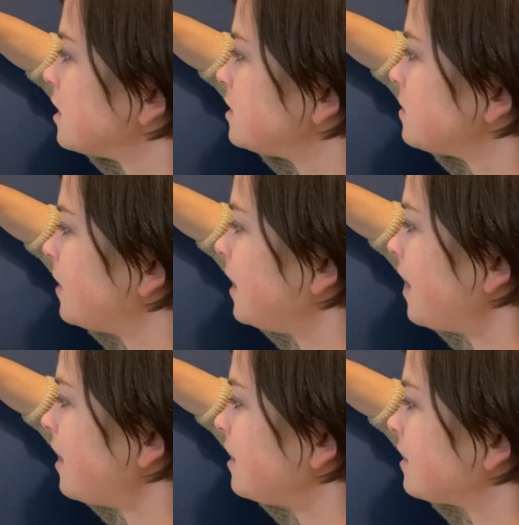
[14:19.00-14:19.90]
to do a
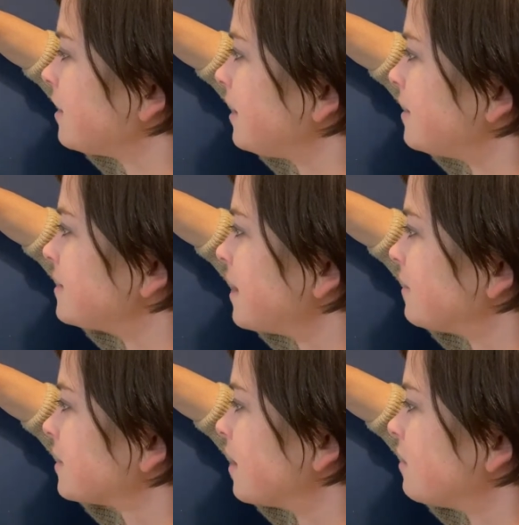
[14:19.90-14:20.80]
line like down
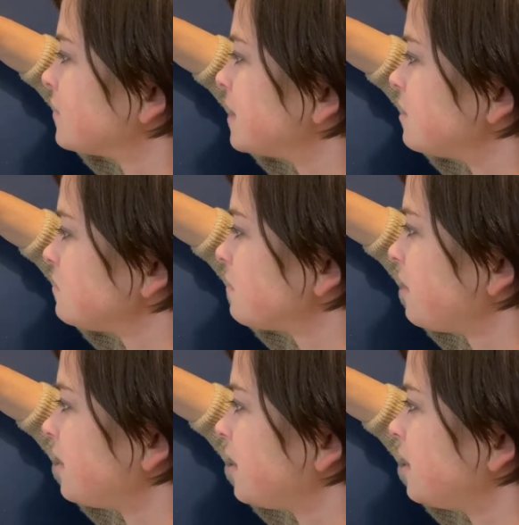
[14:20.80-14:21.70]
the kind of central
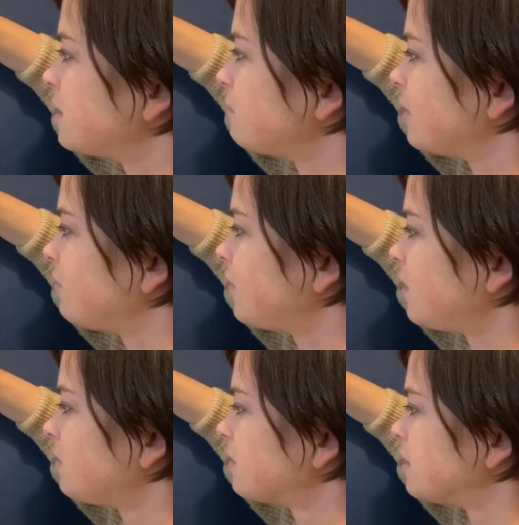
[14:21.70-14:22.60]
third of my
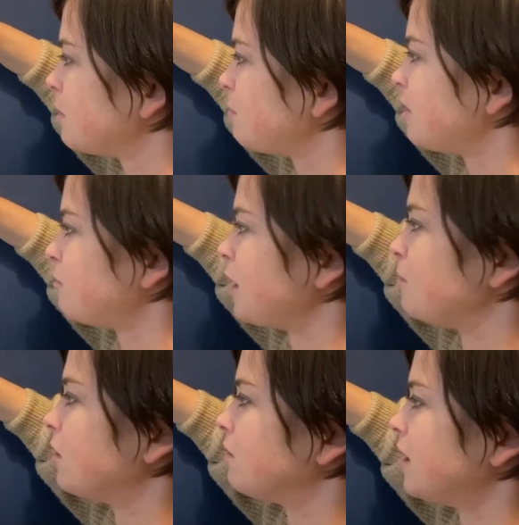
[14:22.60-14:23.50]
fold on my bit of
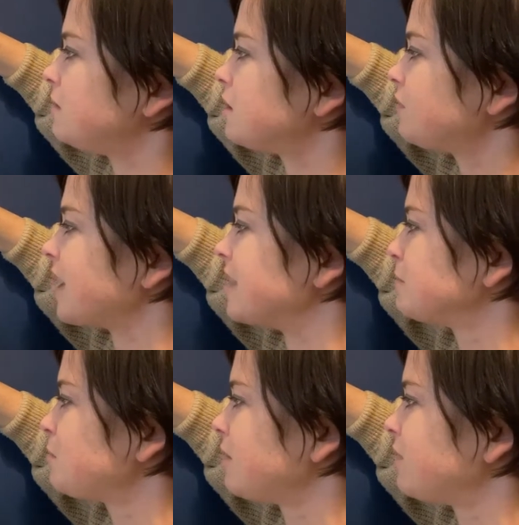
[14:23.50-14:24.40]
paper, all right? Don't forget, it's a
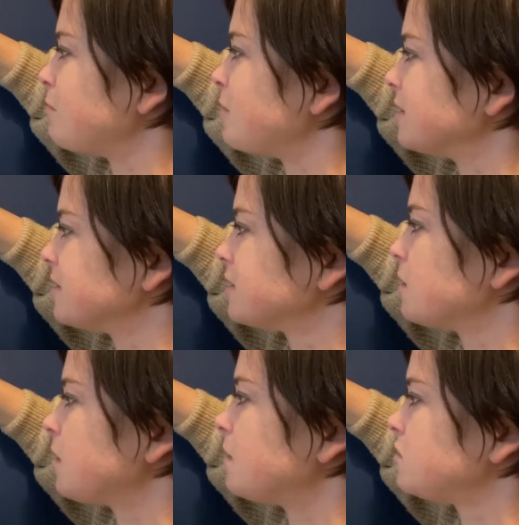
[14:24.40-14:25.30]
butterfly painting, so
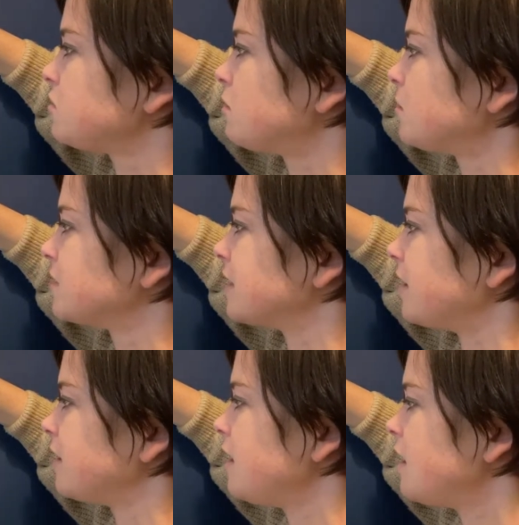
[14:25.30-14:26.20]
we only draw on one side.
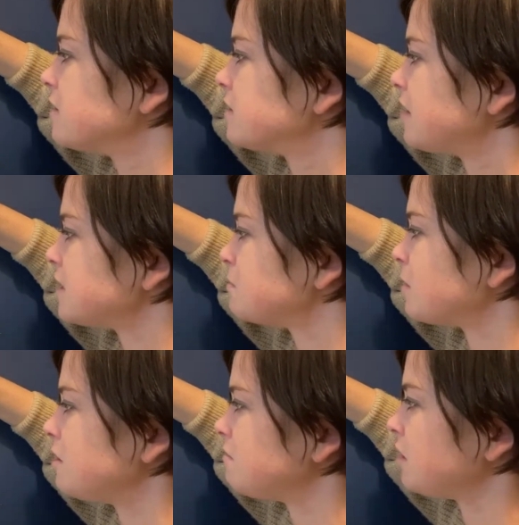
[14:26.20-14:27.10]
So that's my
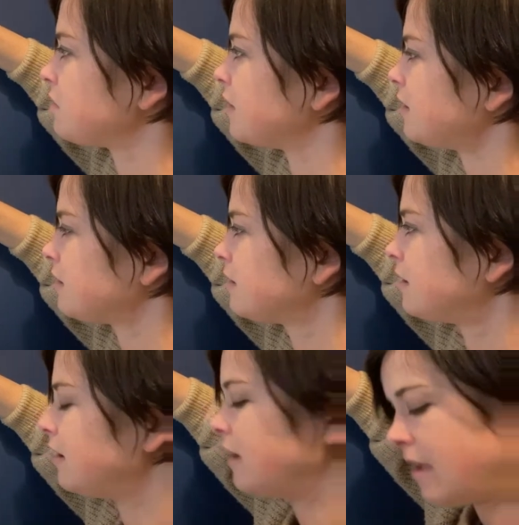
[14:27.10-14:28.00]
urethra.
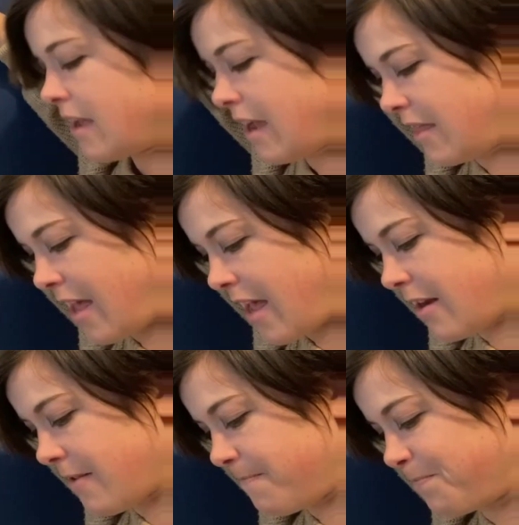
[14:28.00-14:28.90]
And
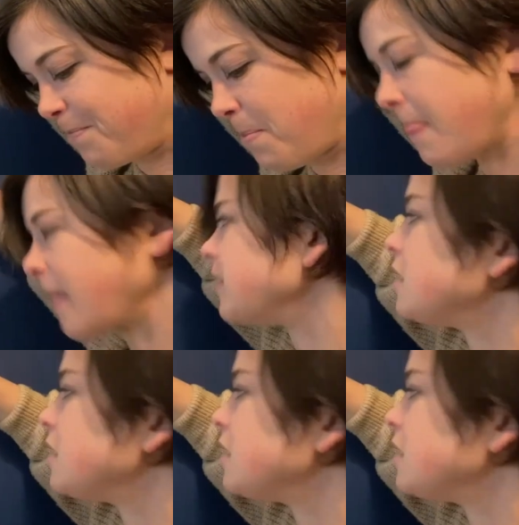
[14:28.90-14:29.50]
then the